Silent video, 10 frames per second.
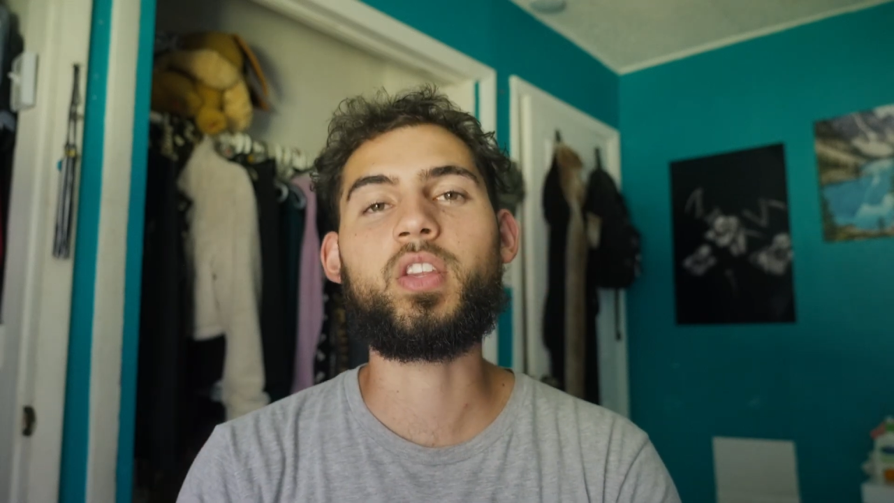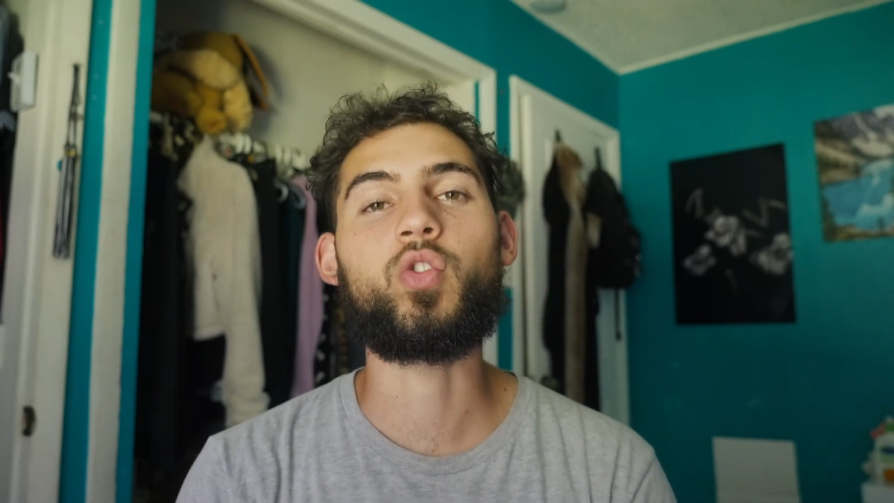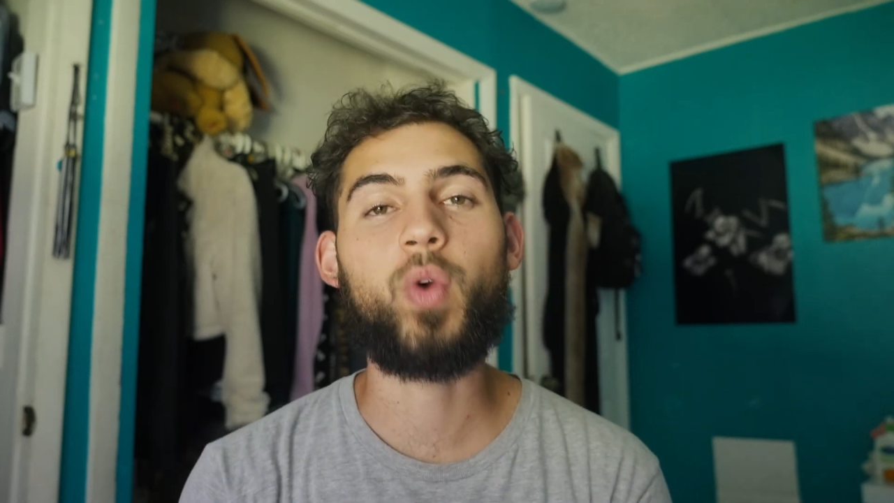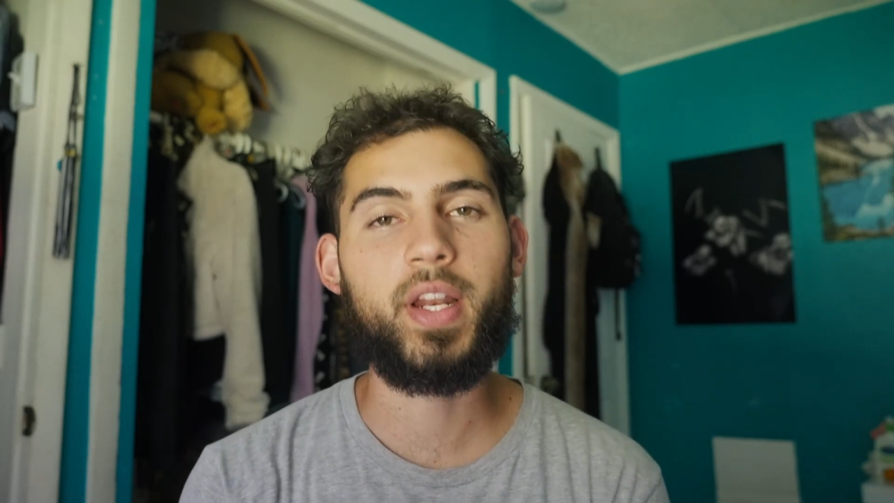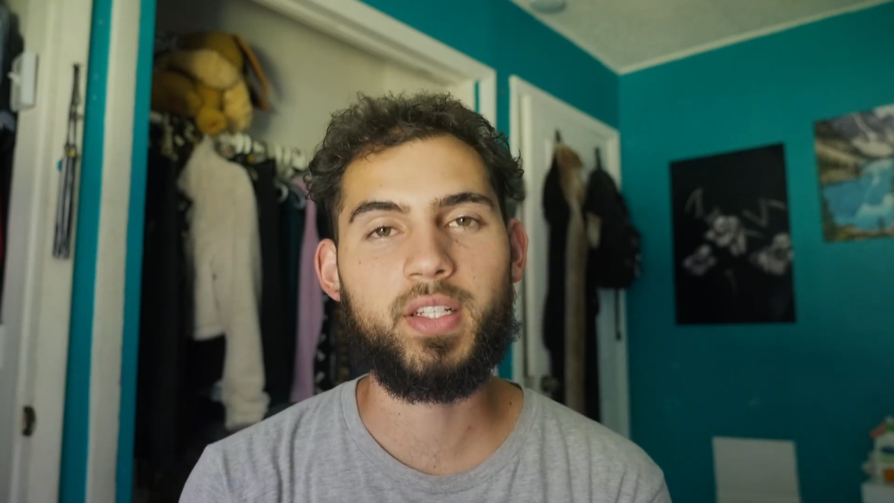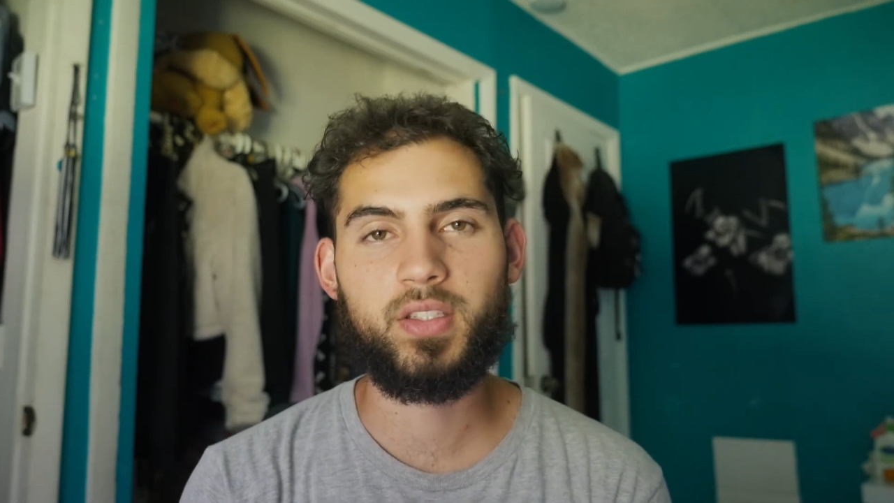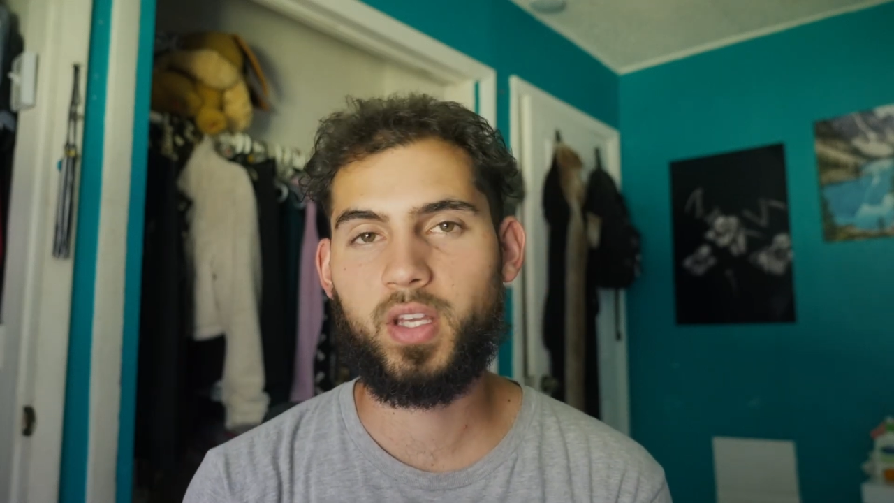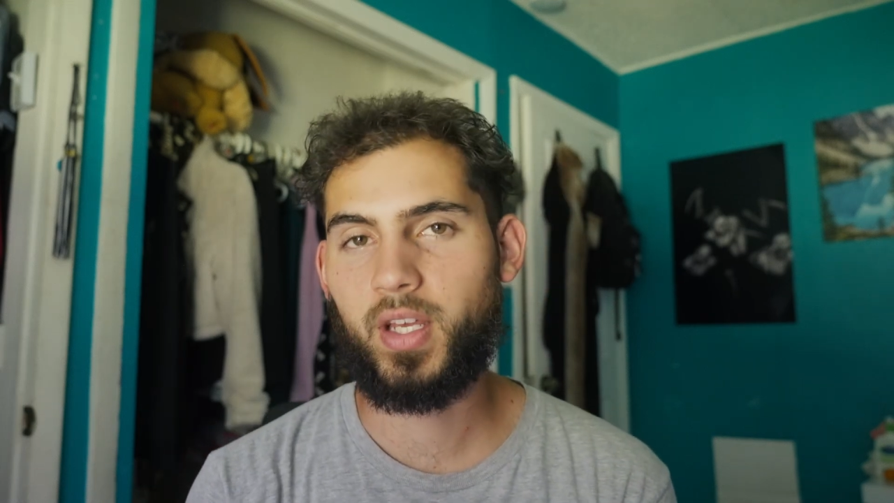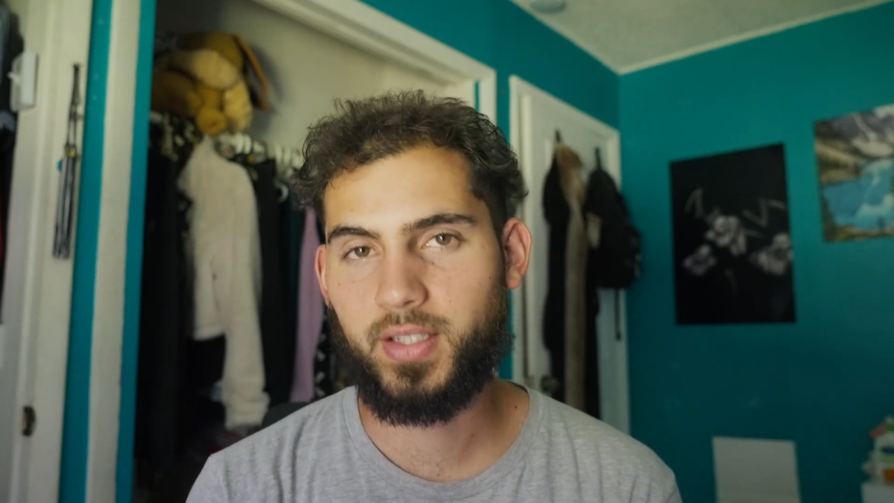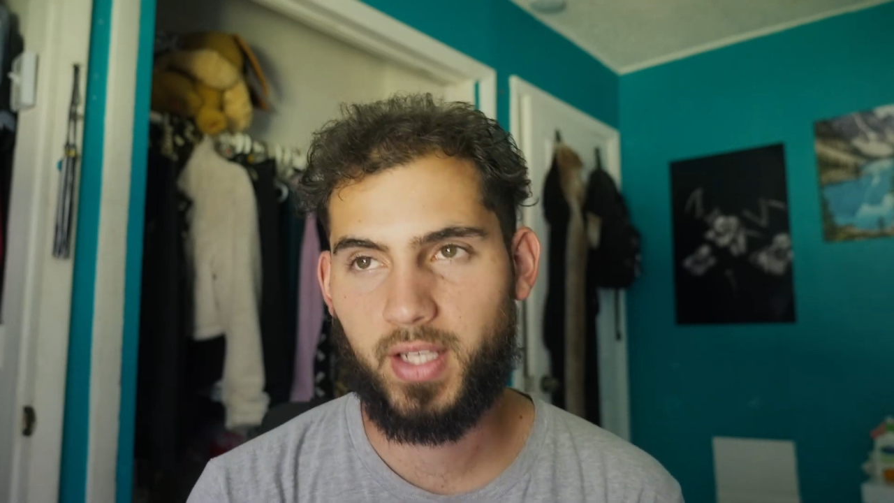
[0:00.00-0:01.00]
greatest
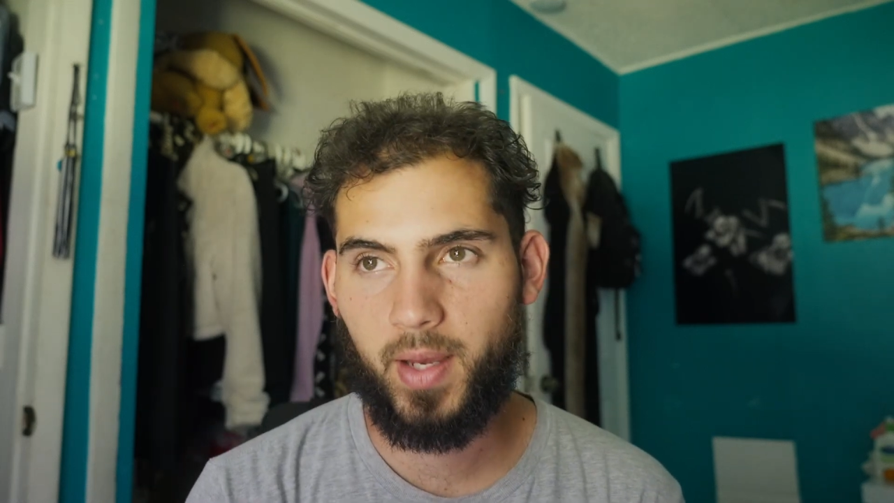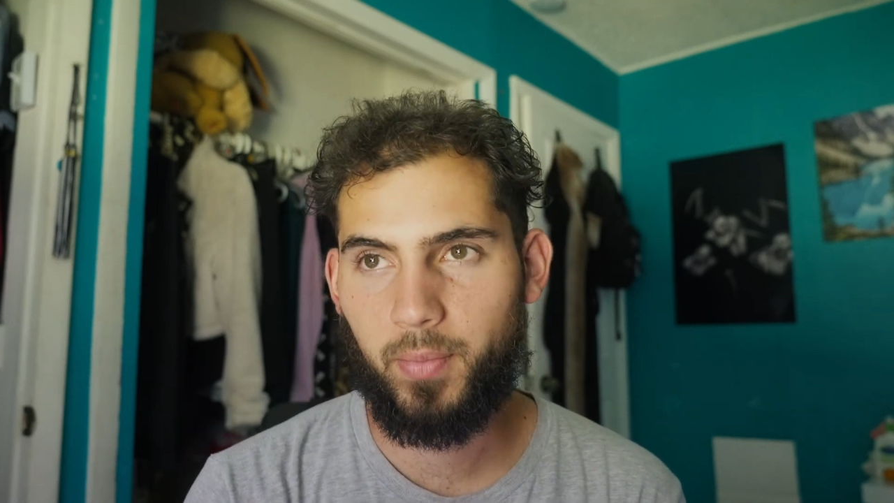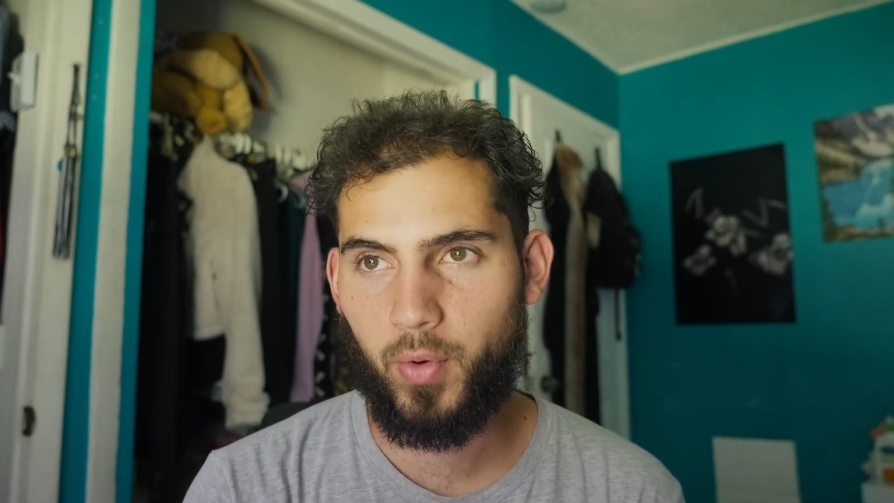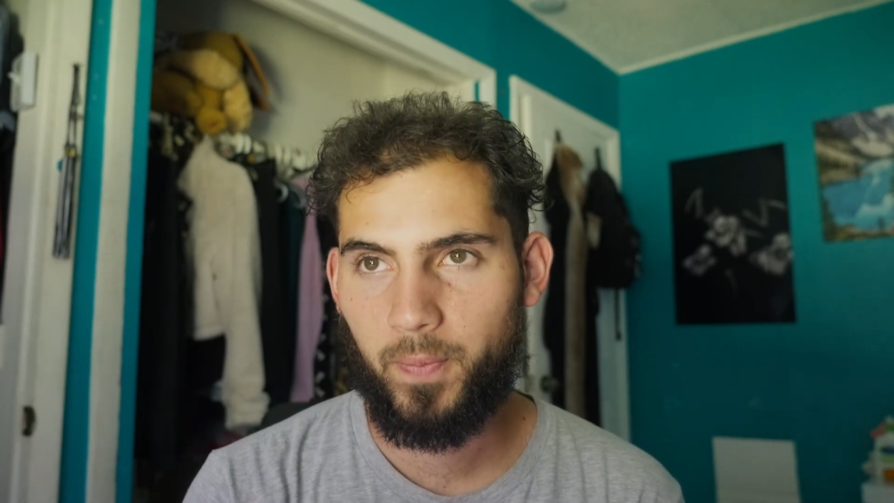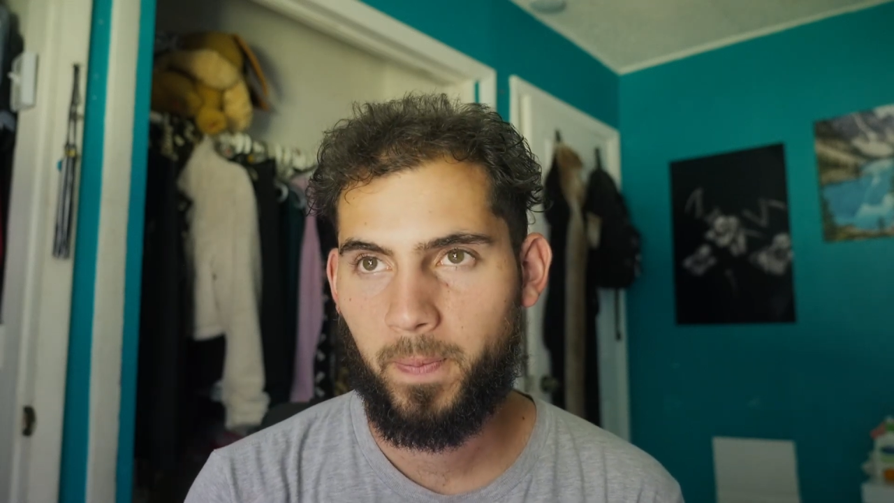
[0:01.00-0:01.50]
example,